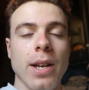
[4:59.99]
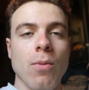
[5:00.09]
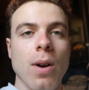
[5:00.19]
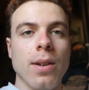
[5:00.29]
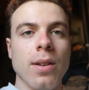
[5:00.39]

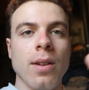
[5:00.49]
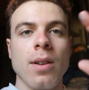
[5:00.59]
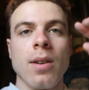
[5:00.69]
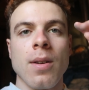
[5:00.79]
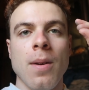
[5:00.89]
1.
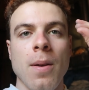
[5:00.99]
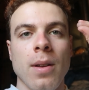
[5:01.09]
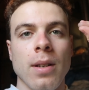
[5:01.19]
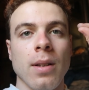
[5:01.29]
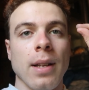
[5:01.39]

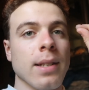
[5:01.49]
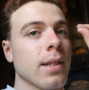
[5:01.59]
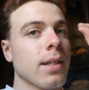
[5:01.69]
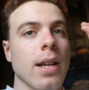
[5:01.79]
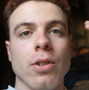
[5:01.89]
Let's get
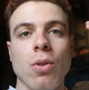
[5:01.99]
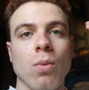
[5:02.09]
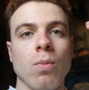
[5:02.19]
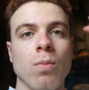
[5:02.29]
to day 2.